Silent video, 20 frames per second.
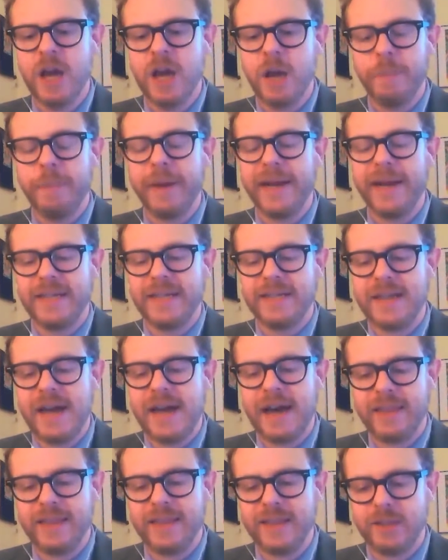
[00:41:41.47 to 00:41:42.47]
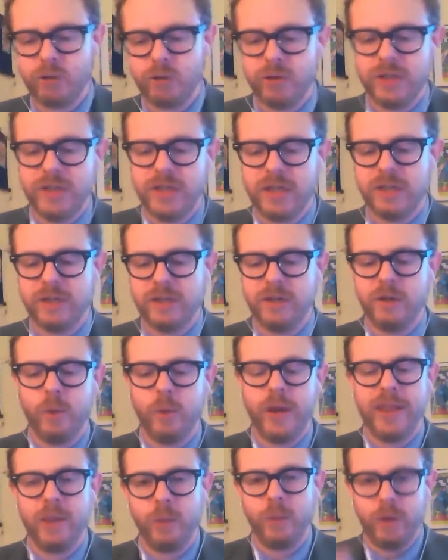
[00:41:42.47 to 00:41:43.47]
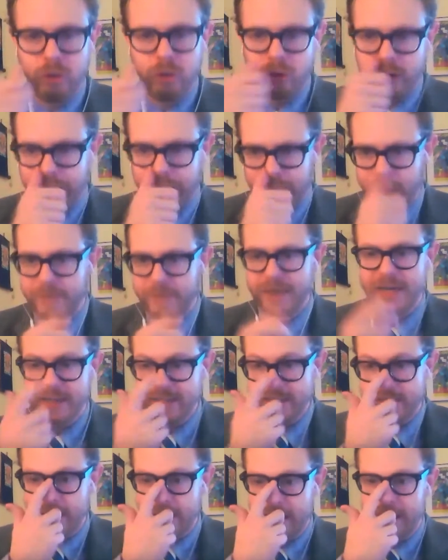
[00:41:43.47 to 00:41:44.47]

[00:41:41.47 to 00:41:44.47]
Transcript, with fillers: but it's not this traditional way that we look at it because